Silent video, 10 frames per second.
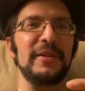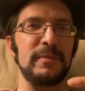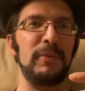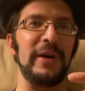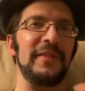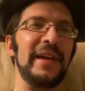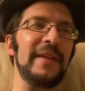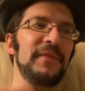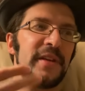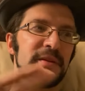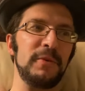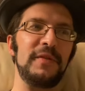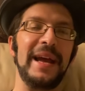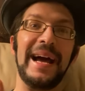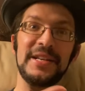a point that this
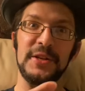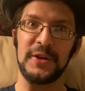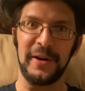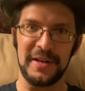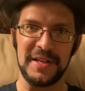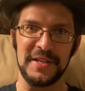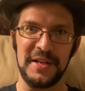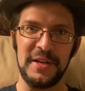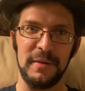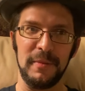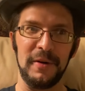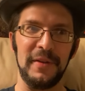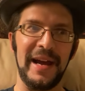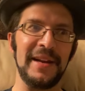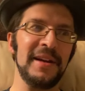movie has a dark sense of humor
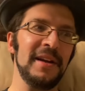that,